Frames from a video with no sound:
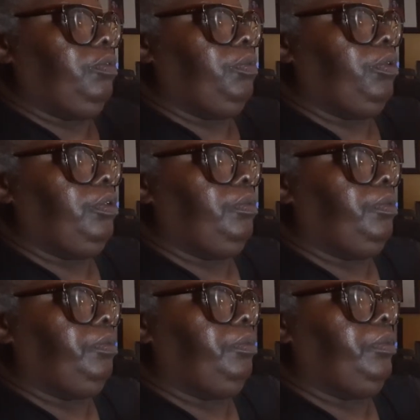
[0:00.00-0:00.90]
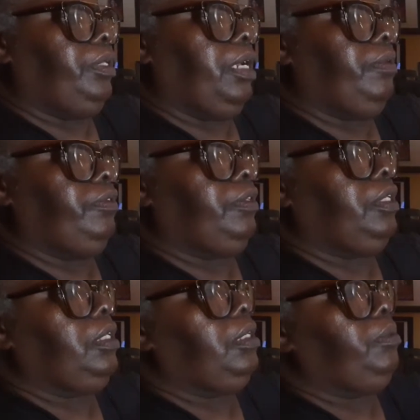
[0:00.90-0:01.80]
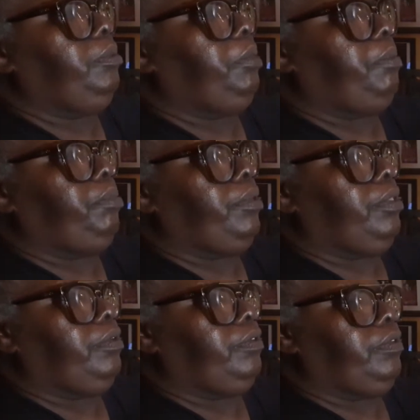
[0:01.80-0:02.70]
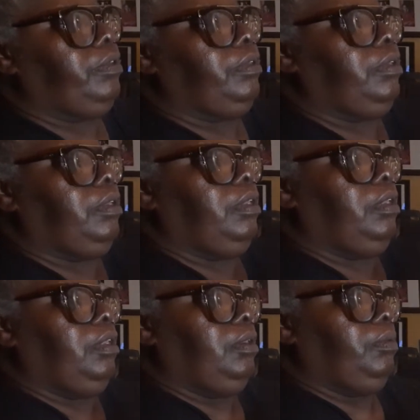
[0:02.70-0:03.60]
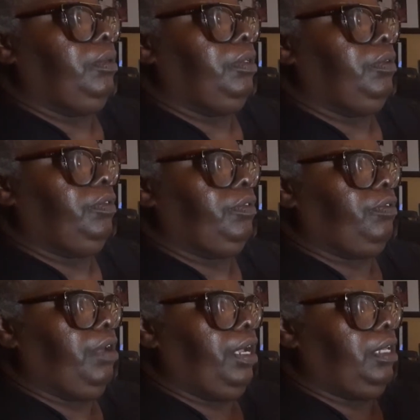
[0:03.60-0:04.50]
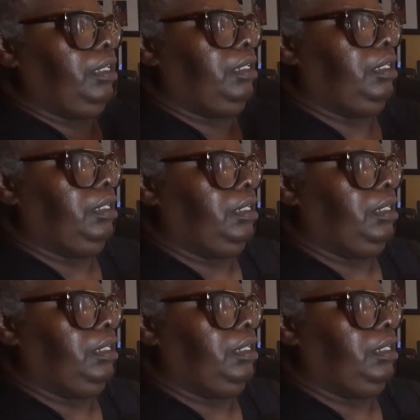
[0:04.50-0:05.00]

word when I was a kid with my brothers. We used scraggly.